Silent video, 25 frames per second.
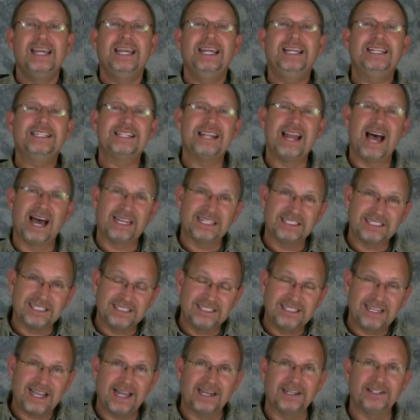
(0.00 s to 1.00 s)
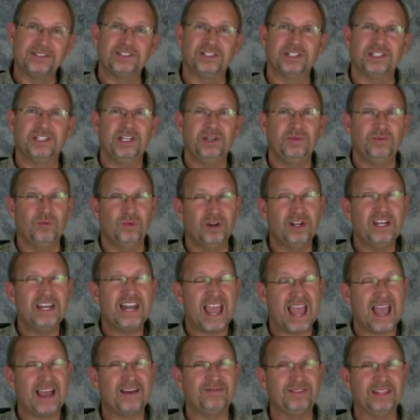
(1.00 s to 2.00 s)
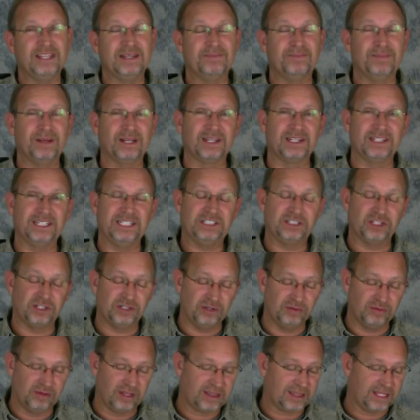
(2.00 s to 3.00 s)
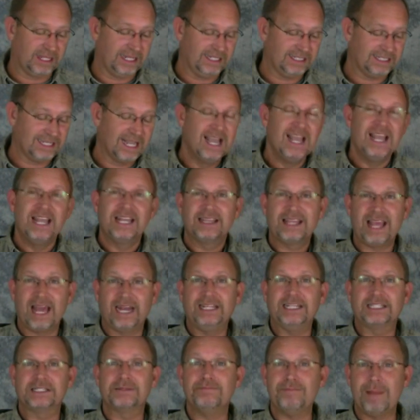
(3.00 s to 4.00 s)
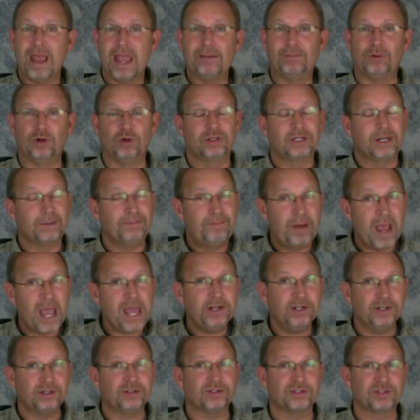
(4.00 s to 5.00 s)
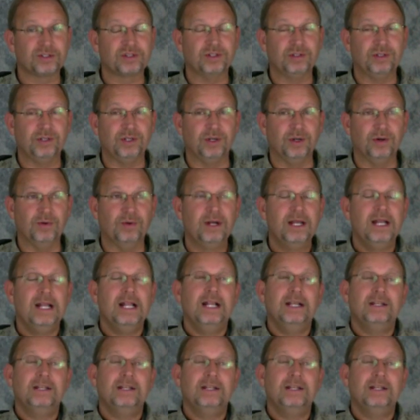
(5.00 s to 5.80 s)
He's not as intelligent. He wouldn't have the ability to do the things that his mammal competitors could do.